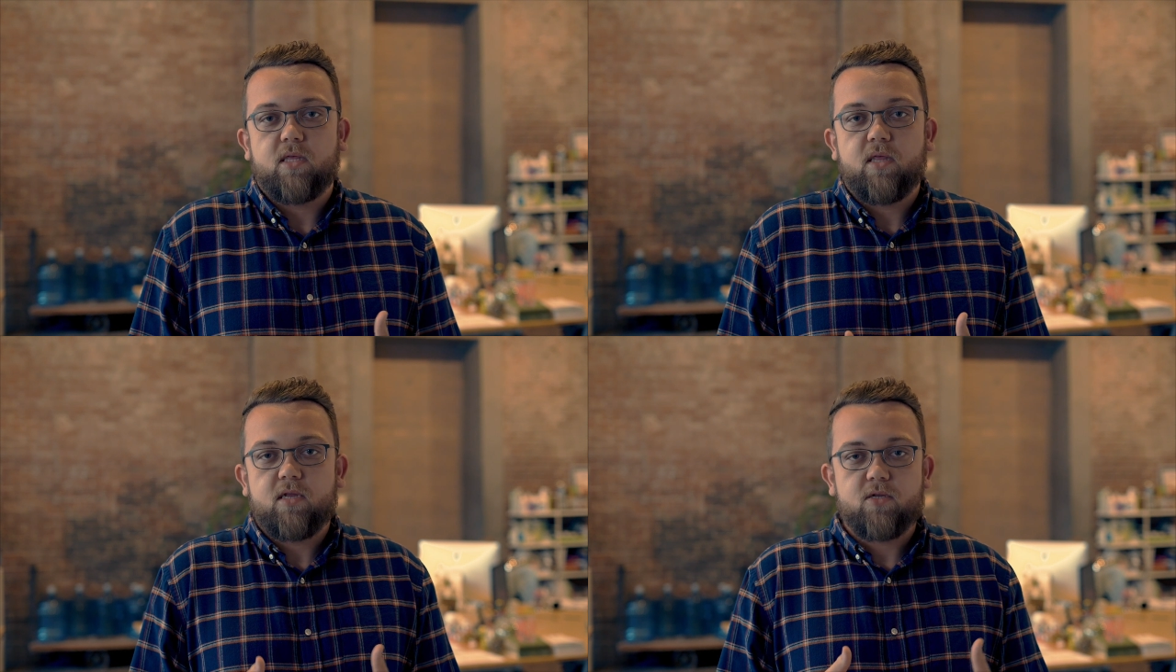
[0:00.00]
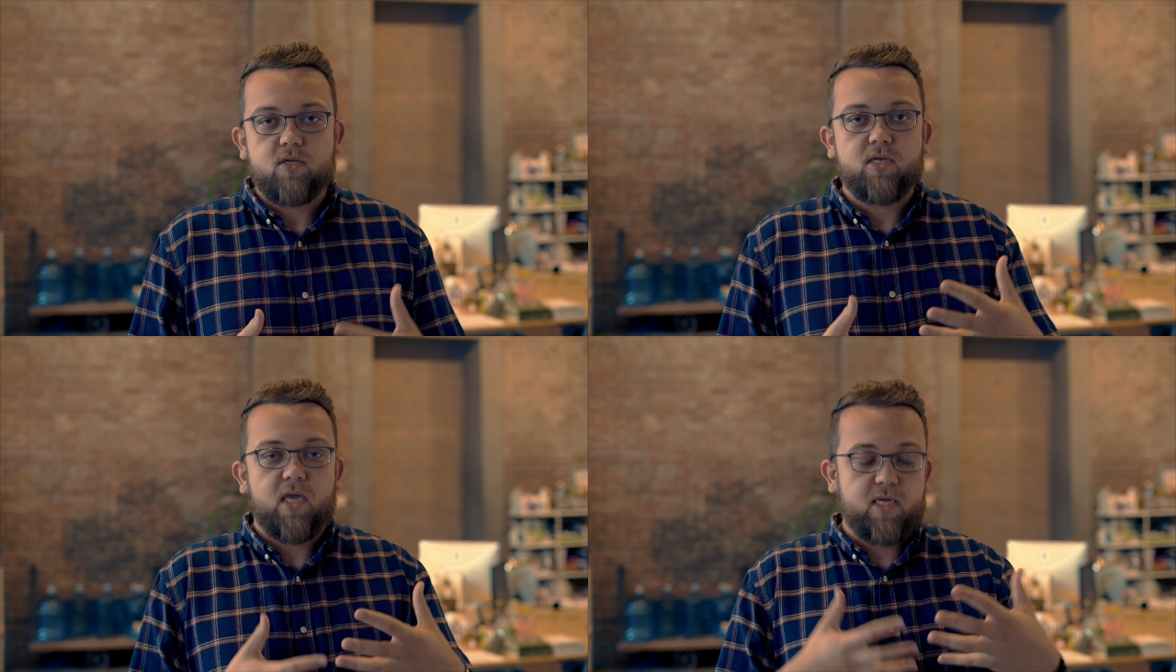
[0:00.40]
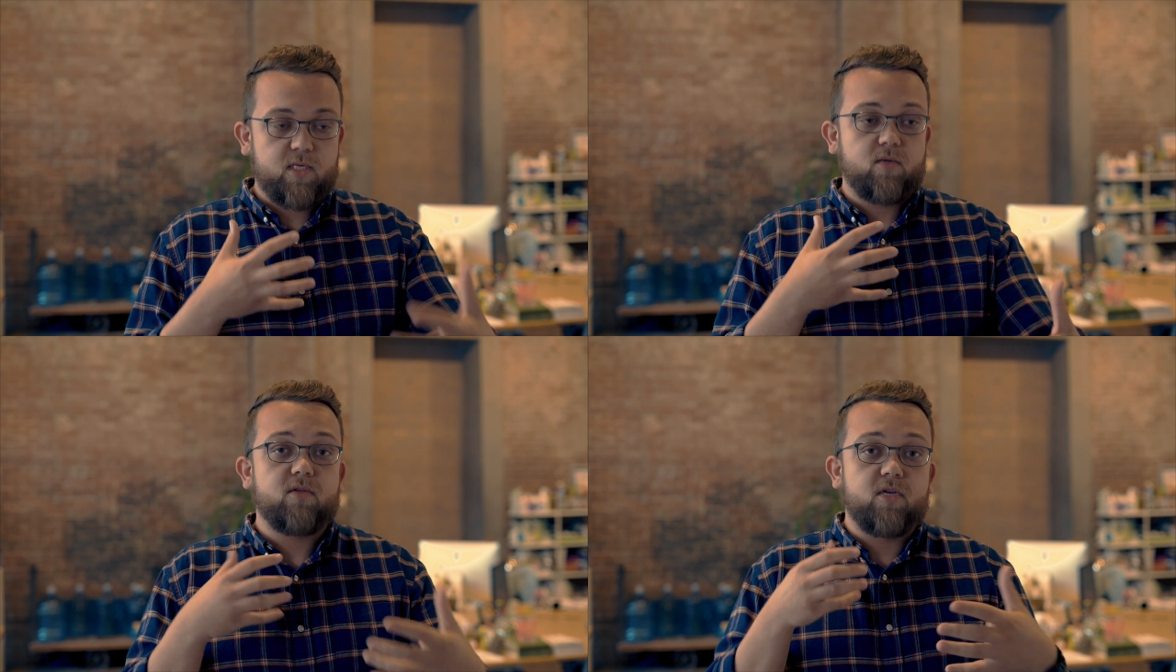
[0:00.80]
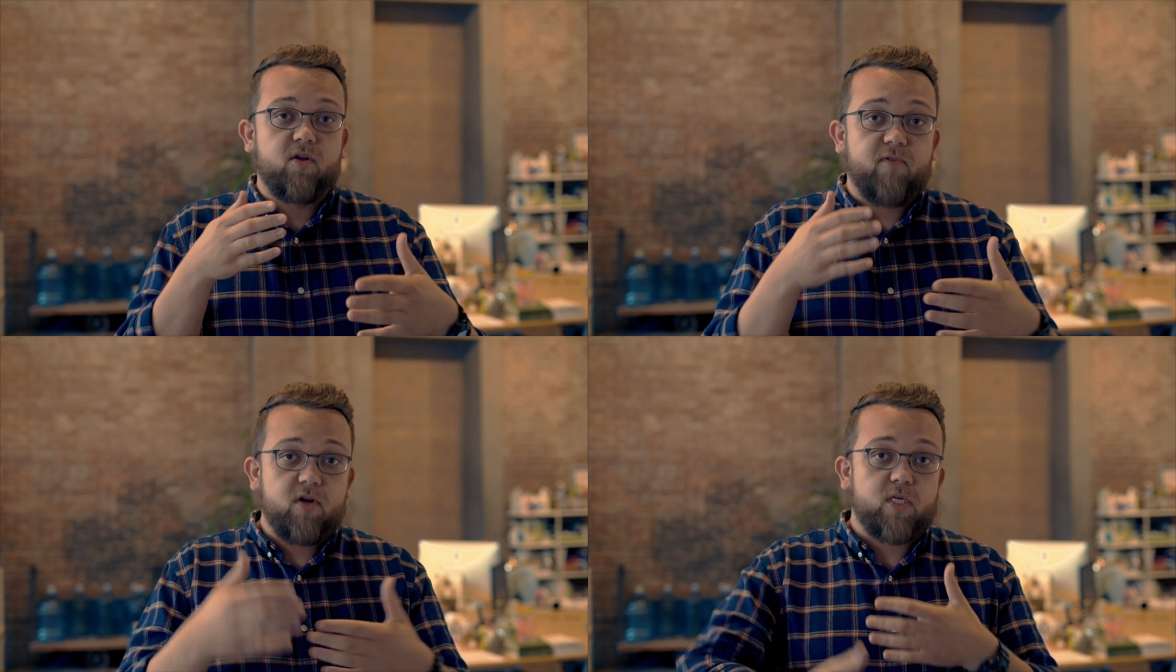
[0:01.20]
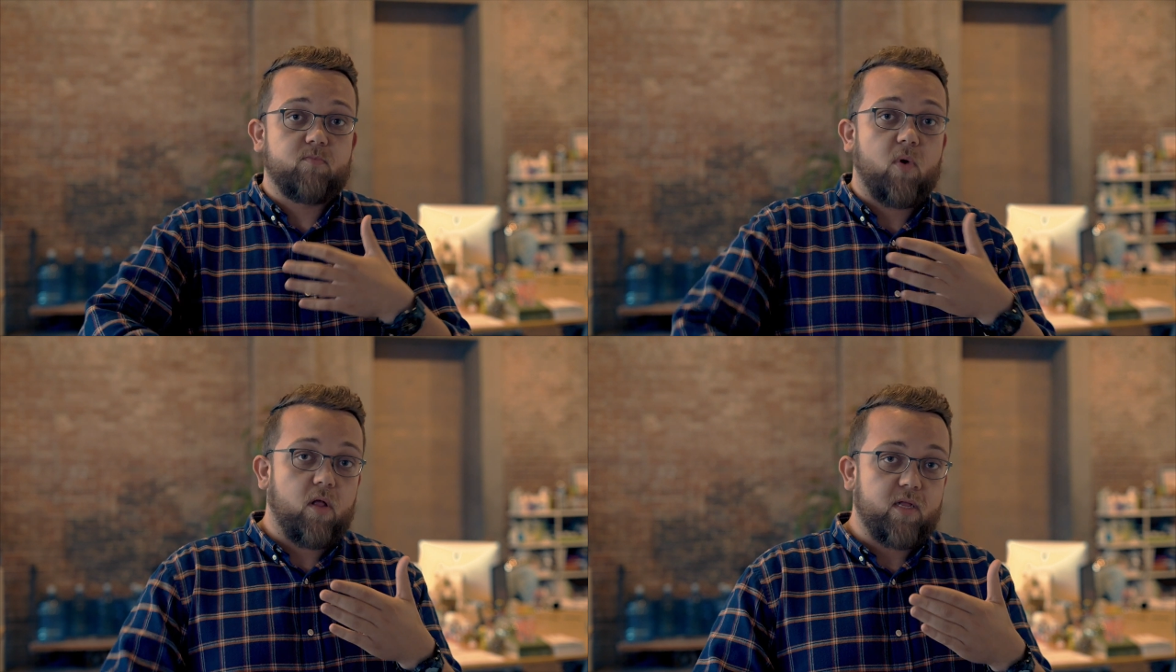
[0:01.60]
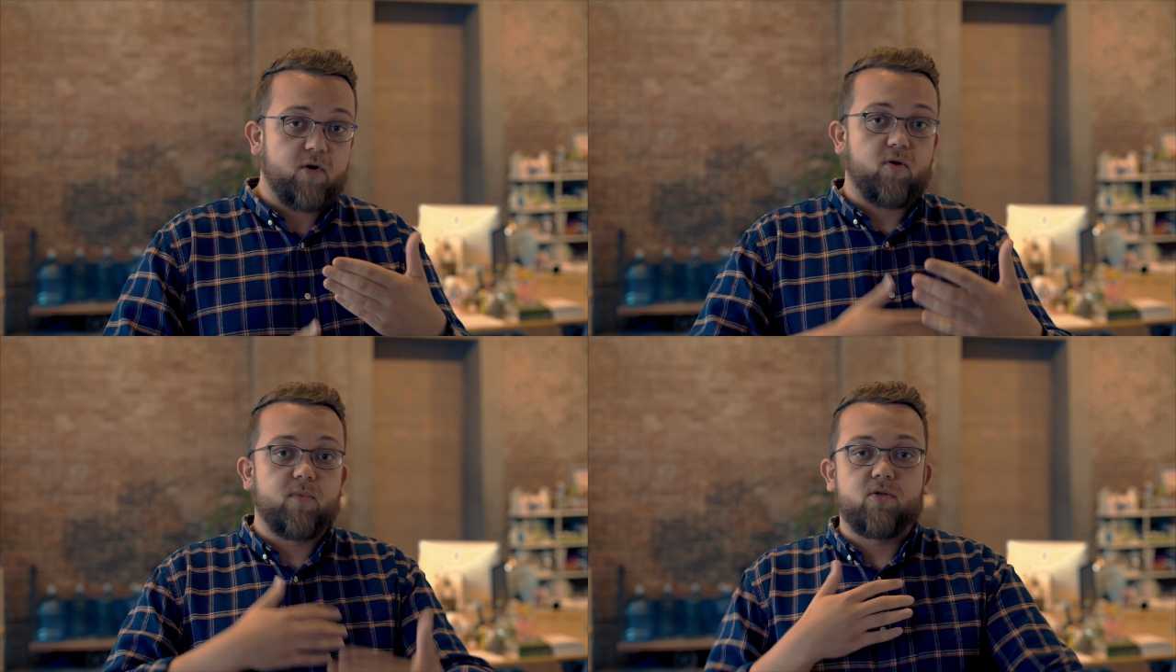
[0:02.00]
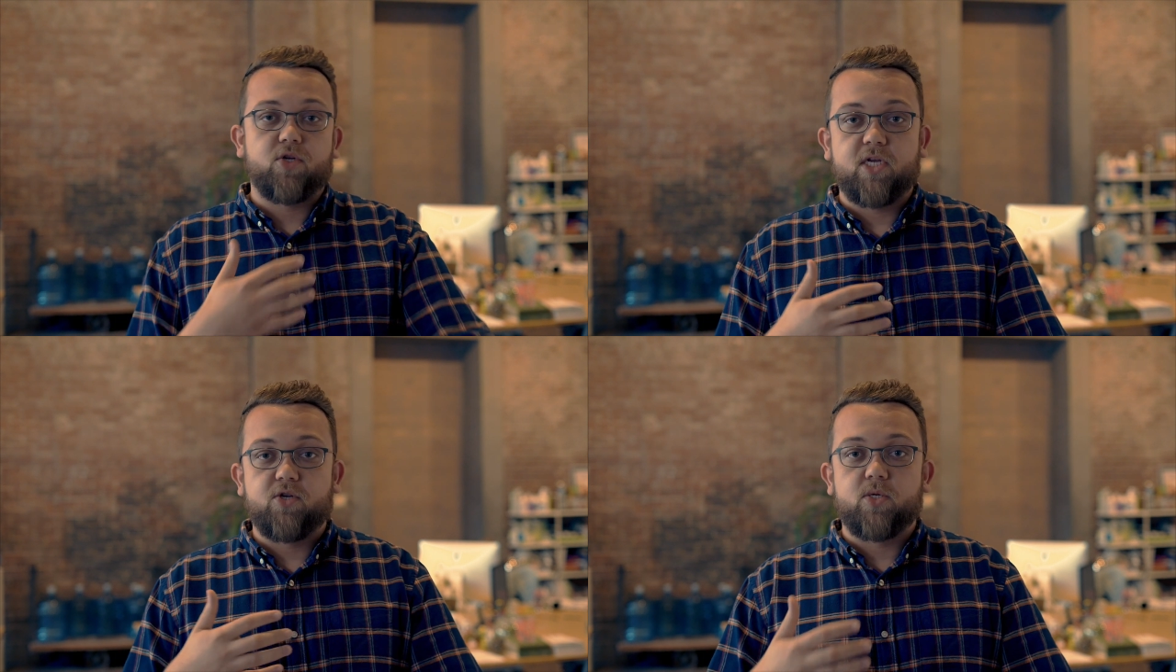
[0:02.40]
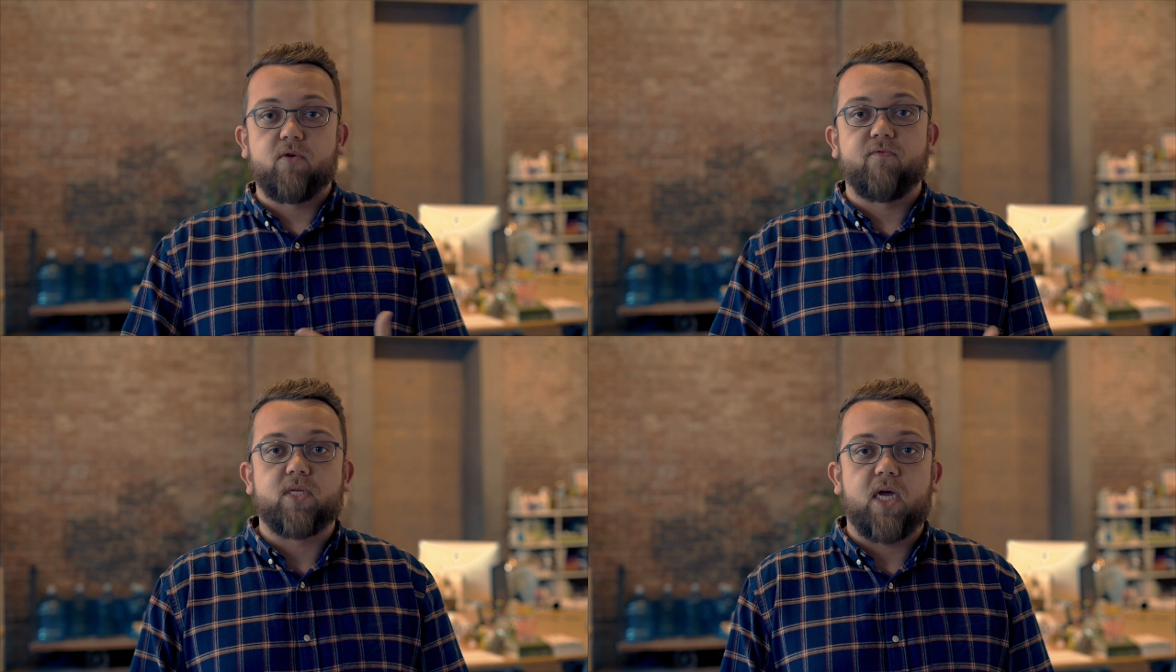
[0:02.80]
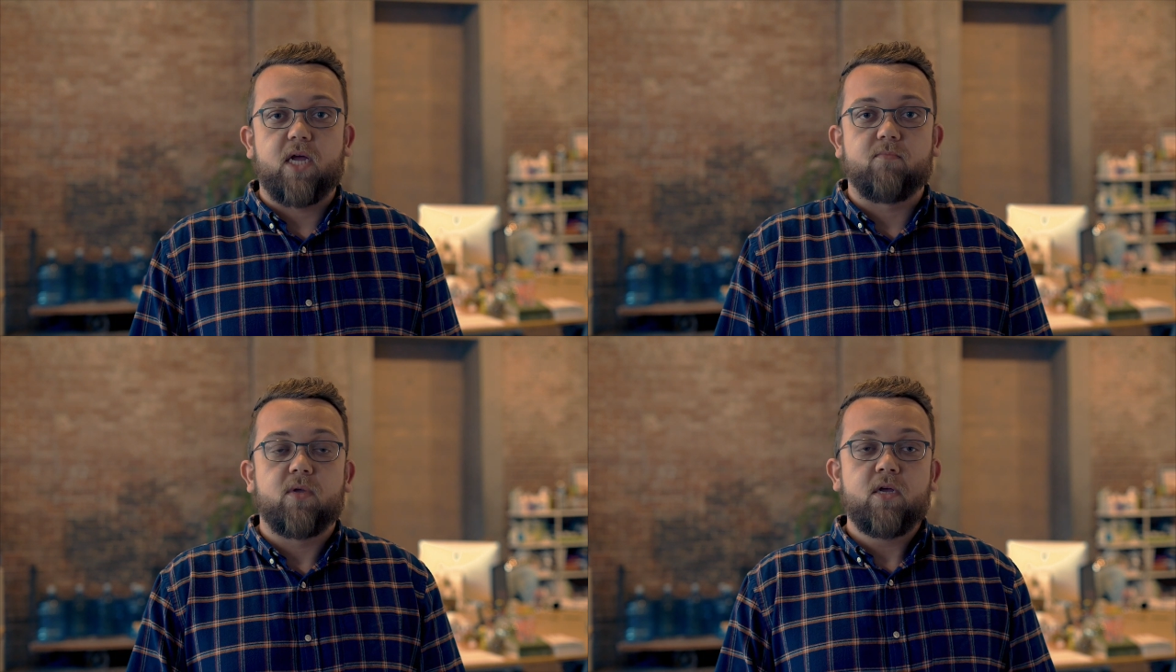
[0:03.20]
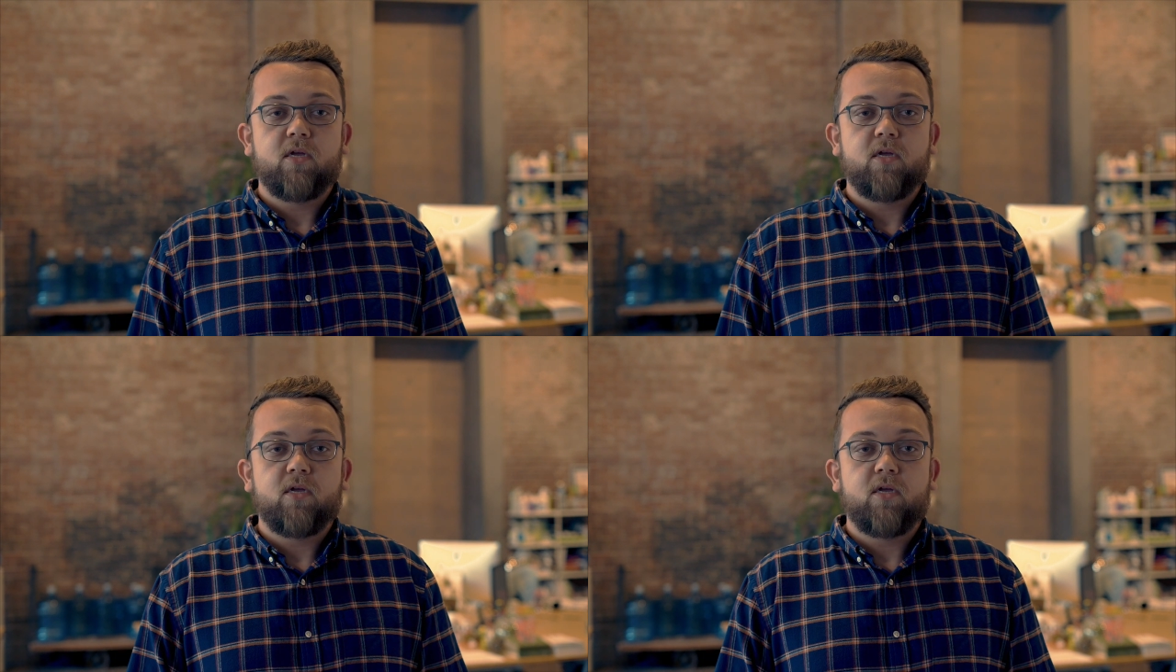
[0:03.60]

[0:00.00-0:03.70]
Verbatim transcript: And that takes, you know, very small incremental changes over time